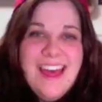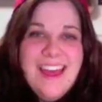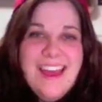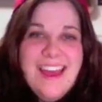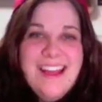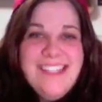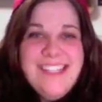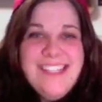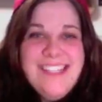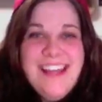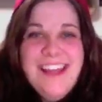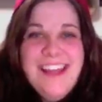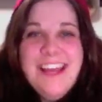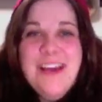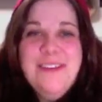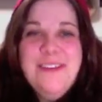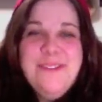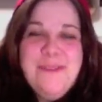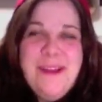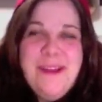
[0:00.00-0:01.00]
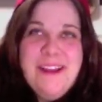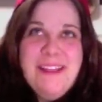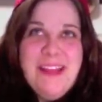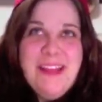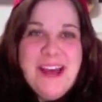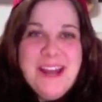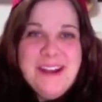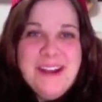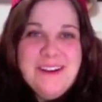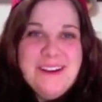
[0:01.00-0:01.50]
It's not like I was paid a
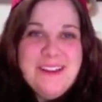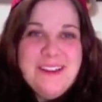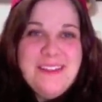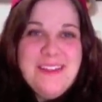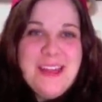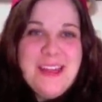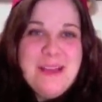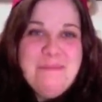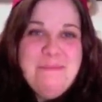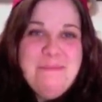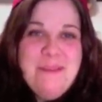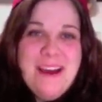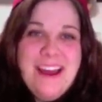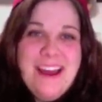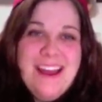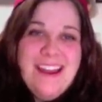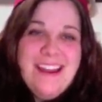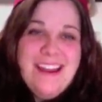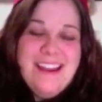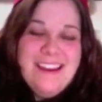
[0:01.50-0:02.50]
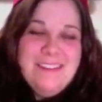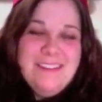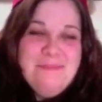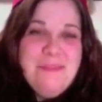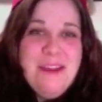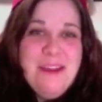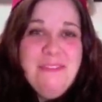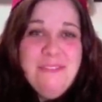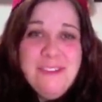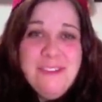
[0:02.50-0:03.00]
lot or anything, but
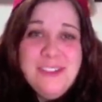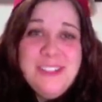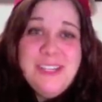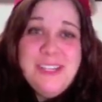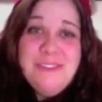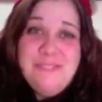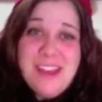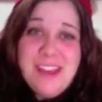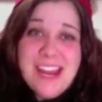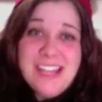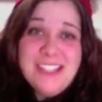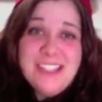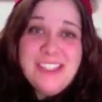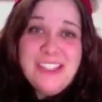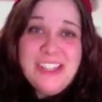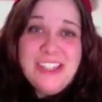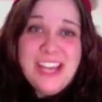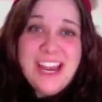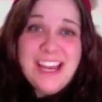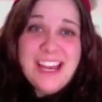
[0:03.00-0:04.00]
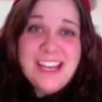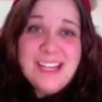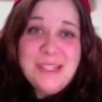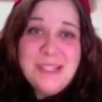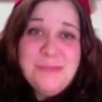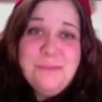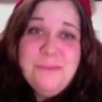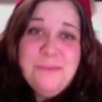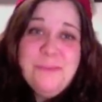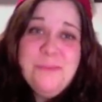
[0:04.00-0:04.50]
my first advance check
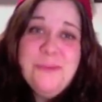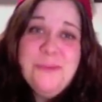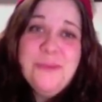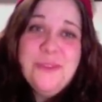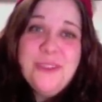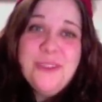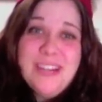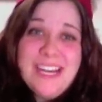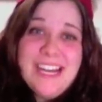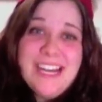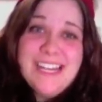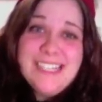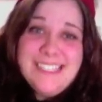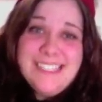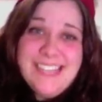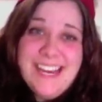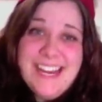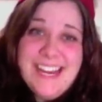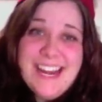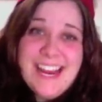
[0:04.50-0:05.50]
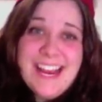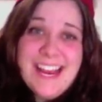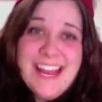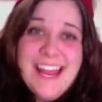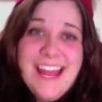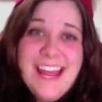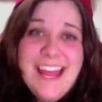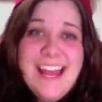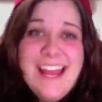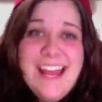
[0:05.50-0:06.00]
is pretty exciting.
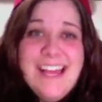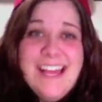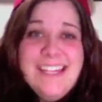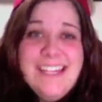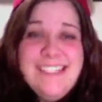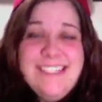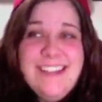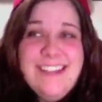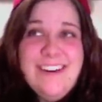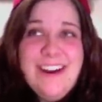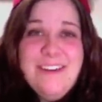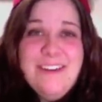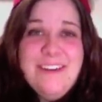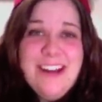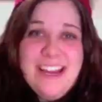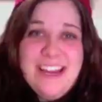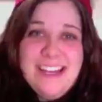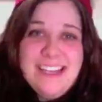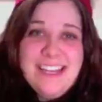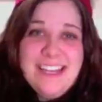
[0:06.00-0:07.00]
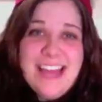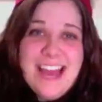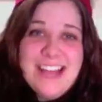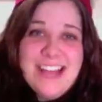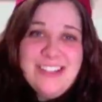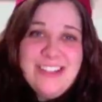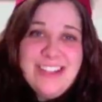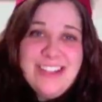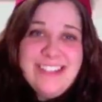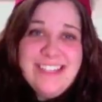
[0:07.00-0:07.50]
So I went and
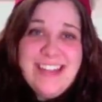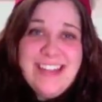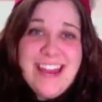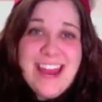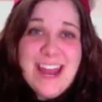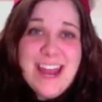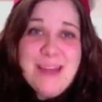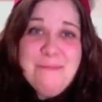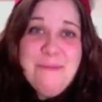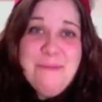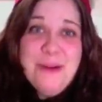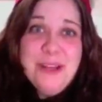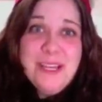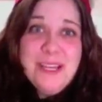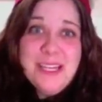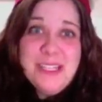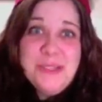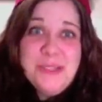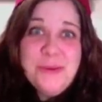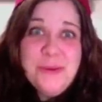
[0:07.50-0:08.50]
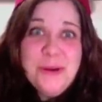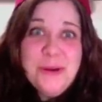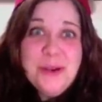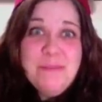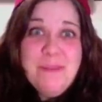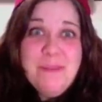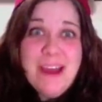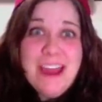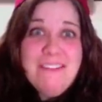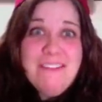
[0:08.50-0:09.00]
cashed that today, and I'm putting it toward
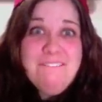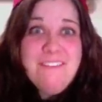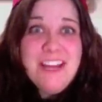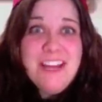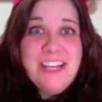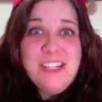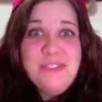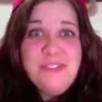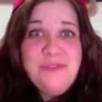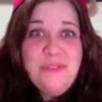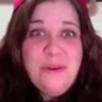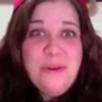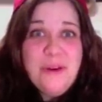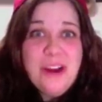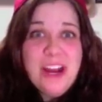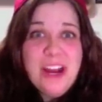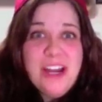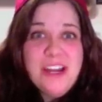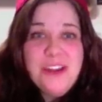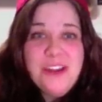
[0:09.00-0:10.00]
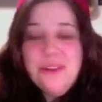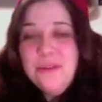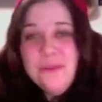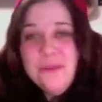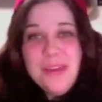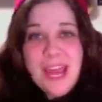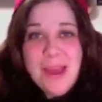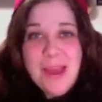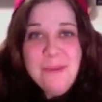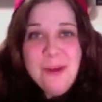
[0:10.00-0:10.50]
my fund for a new
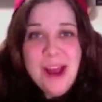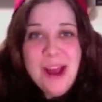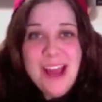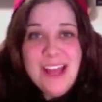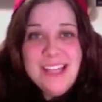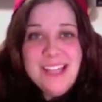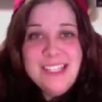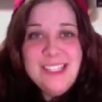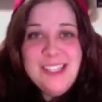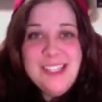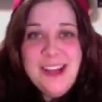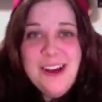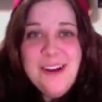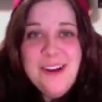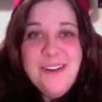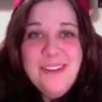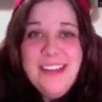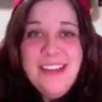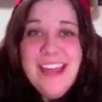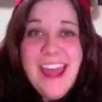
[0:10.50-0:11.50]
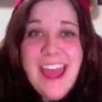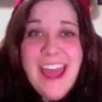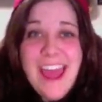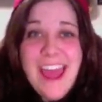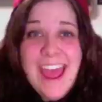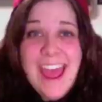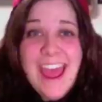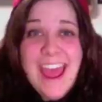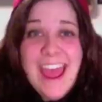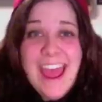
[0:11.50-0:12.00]
camera. So
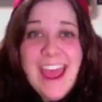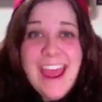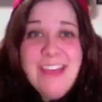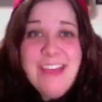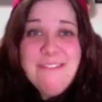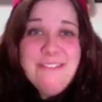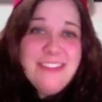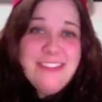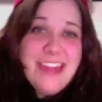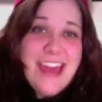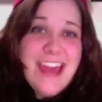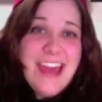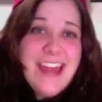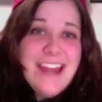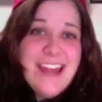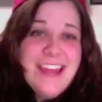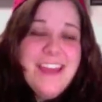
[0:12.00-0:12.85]
yay for that.